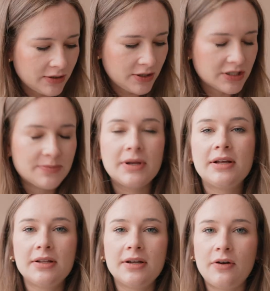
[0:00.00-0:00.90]
You can
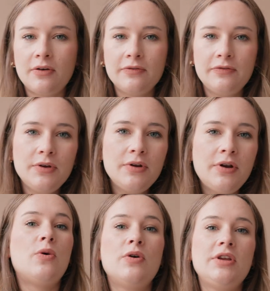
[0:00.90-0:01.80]
sprinkle it on
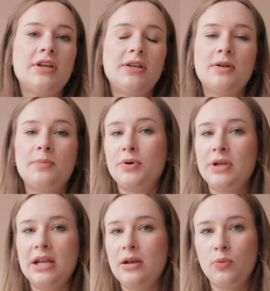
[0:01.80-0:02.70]
food or you can put
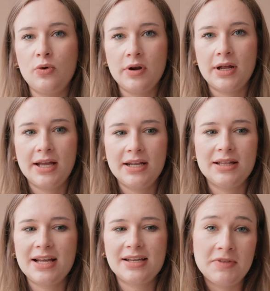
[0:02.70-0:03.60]
it in water and it
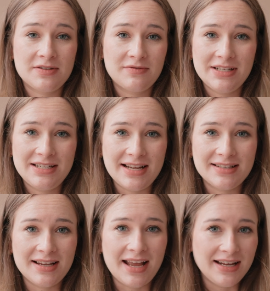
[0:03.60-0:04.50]
like doesn't really
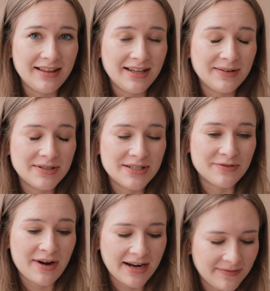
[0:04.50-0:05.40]
taste like anything, which is
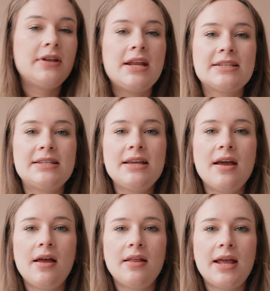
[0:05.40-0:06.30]
great. The next thing
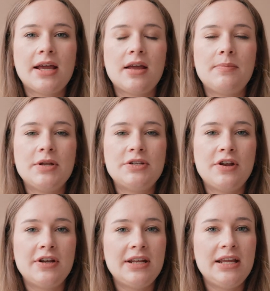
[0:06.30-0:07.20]
are like
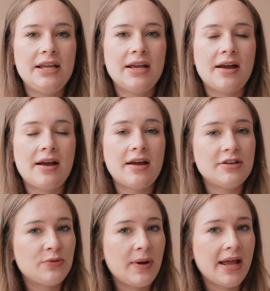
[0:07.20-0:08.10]
maternity
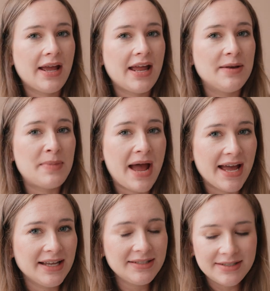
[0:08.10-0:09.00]
underwear and
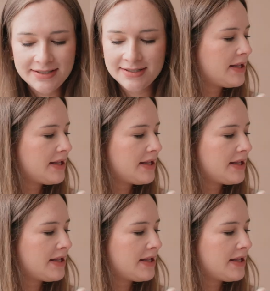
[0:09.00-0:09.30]
pads.